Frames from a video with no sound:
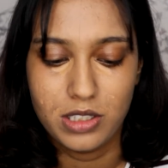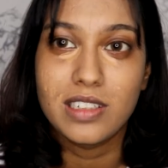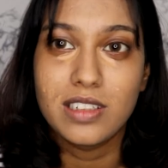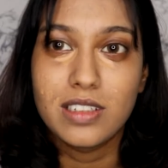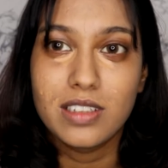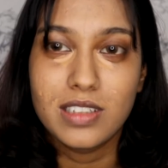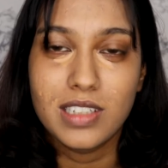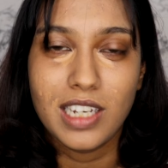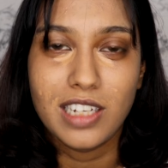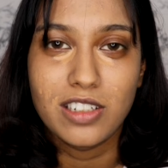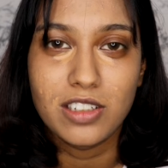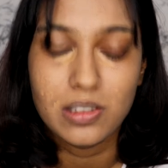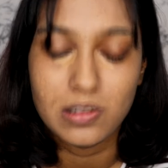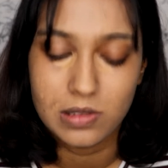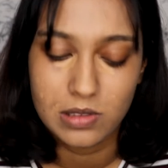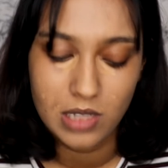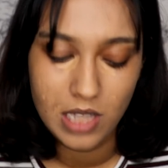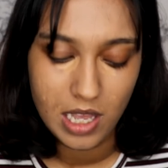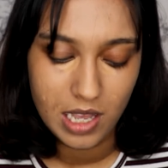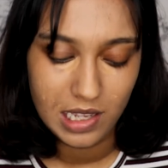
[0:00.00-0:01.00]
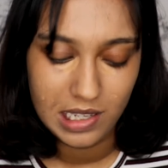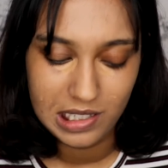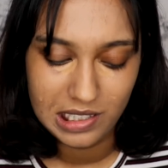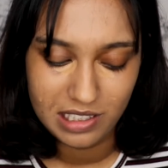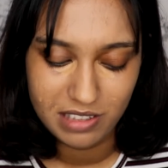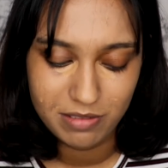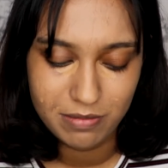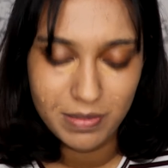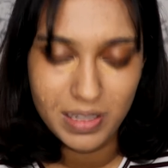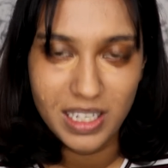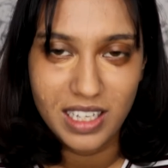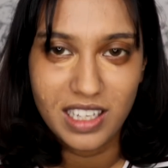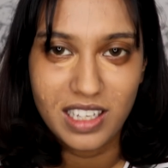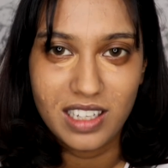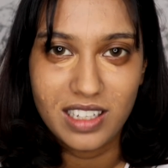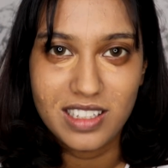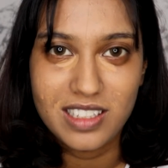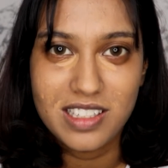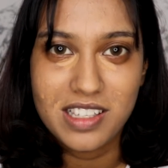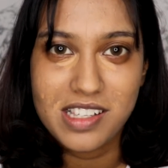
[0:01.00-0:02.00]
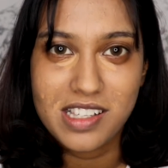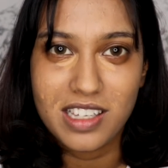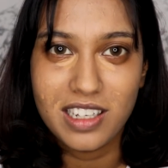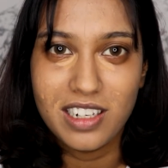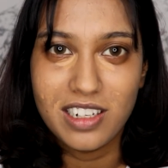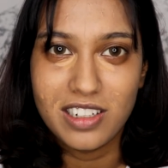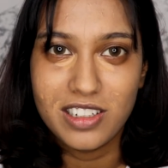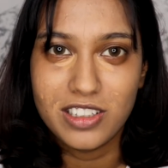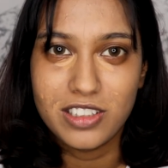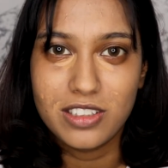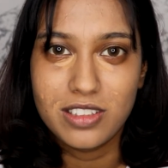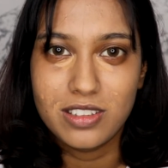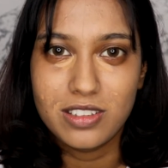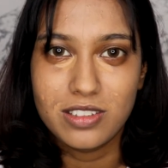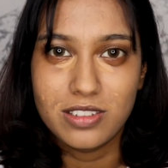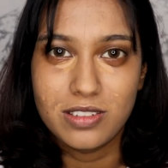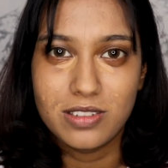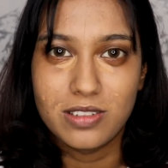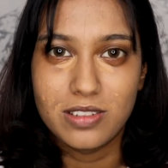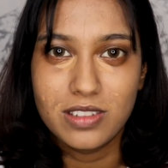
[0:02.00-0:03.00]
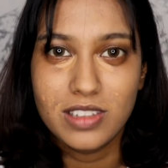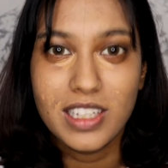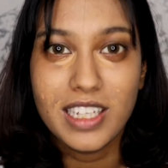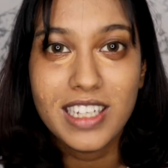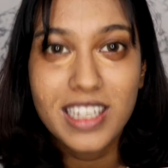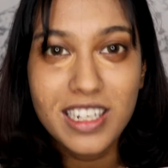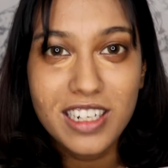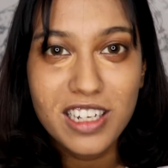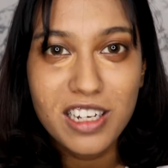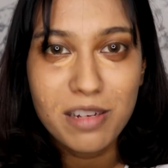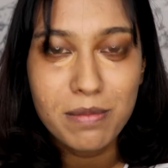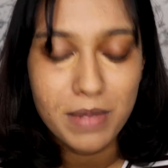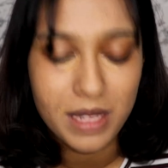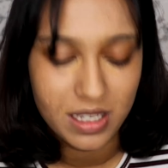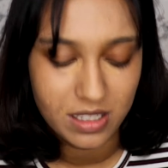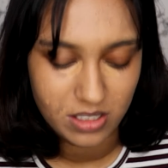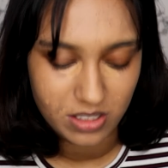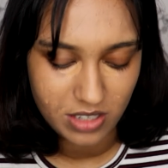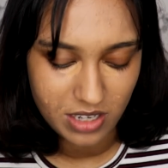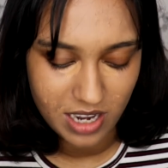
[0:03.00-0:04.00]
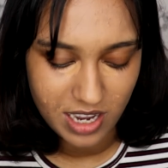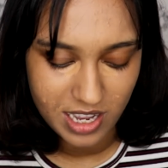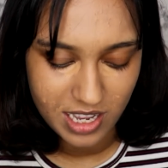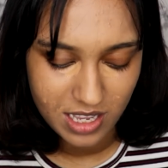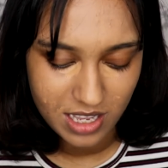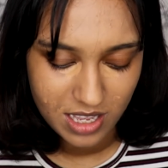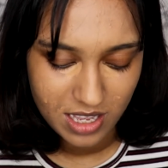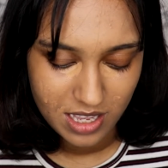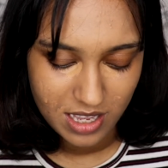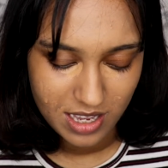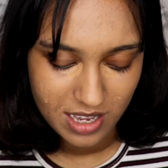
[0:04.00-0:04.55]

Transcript: I tend to leave my concealer to thicken up and dry,